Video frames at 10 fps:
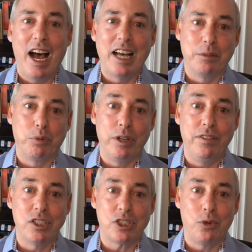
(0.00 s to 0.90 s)
On the
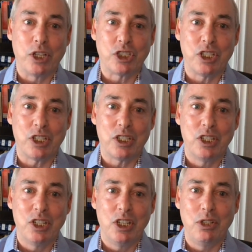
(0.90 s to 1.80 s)
previous question,
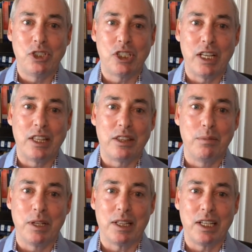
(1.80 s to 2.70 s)
you said that
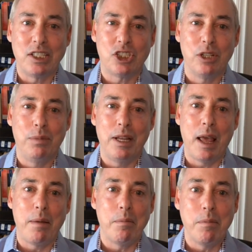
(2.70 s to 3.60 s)
the Middle East should
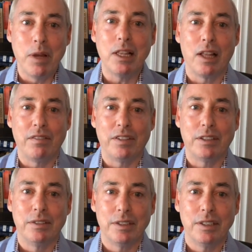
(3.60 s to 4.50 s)
be a
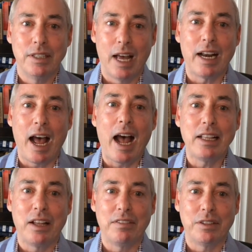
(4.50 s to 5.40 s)
mid-level, not a
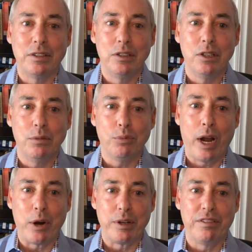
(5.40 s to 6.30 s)
high-level
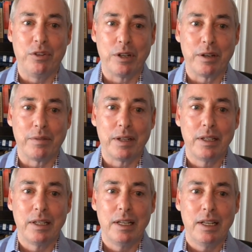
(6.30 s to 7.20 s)
priority for him.
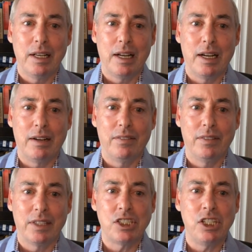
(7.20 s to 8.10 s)

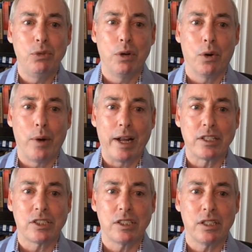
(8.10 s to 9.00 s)
Let's see where it
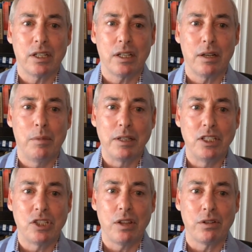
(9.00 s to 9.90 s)
ranks among
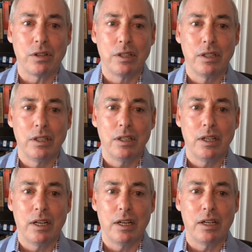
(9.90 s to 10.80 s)
these other
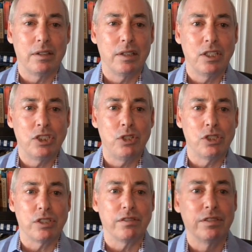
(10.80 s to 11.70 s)

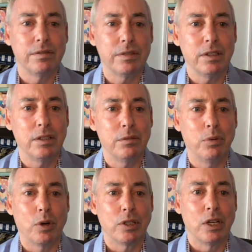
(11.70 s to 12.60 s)
issues of
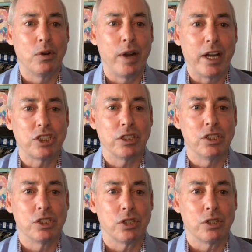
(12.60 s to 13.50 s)
important international
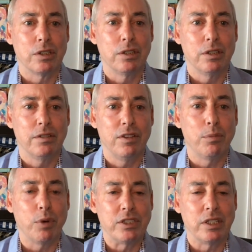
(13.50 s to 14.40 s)
concern for
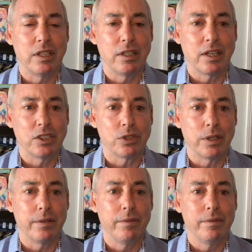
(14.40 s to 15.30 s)
the president and the
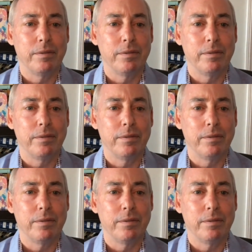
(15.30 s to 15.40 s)
country.